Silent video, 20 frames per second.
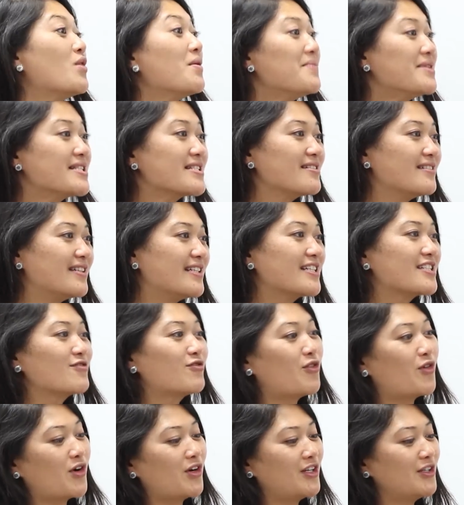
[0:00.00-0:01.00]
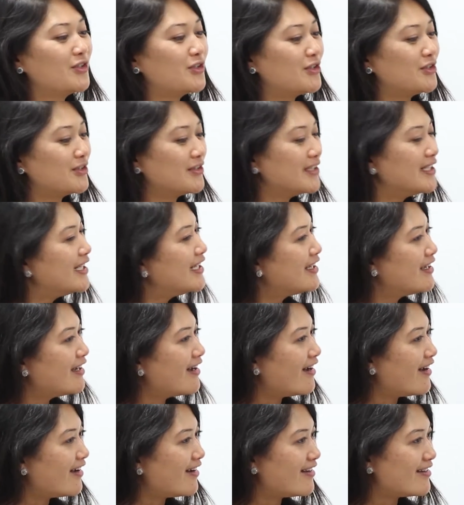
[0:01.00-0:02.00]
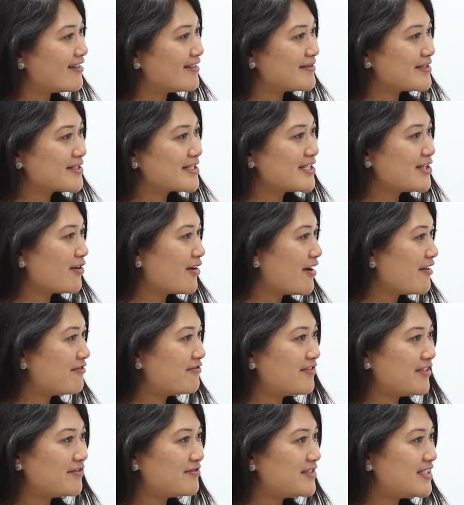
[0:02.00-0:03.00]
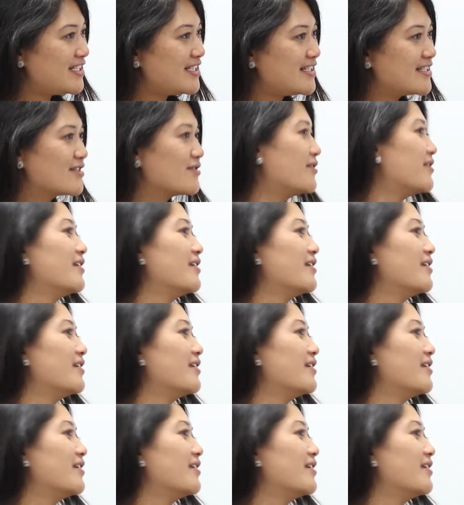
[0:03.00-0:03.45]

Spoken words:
women's clinics for little CRF 50s. Or,